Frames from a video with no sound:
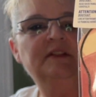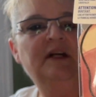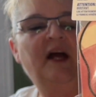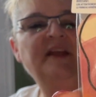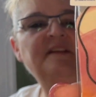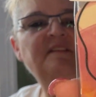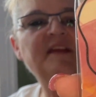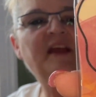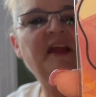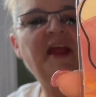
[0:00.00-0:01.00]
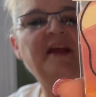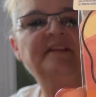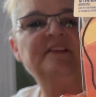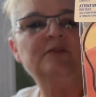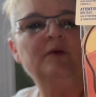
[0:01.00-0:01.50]
I didn't think I had
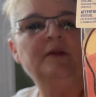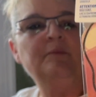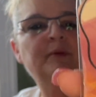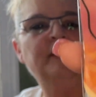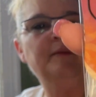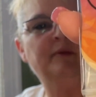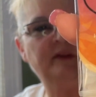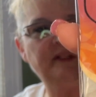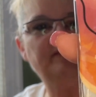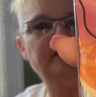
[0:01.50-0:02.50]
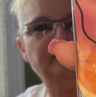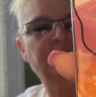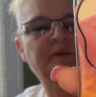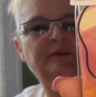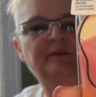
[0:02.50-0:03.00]
this one, but I believe I
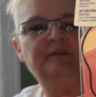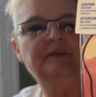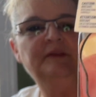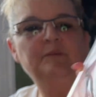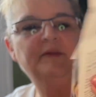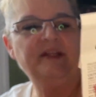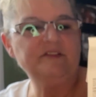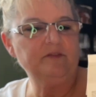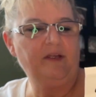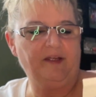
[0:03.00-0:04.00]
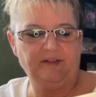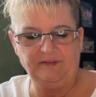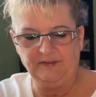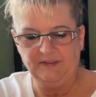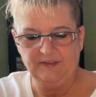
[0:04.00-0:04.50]
do. But that's okay.
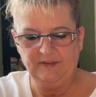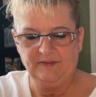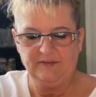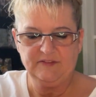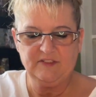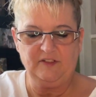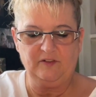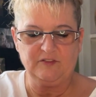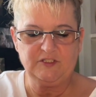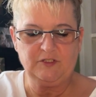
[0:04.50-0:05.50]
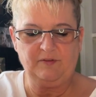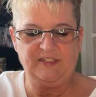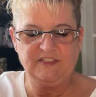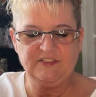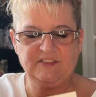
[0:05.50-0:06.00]
It's a little
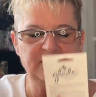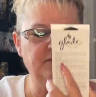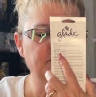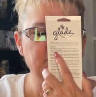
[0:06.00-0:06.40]
scratch and sniff.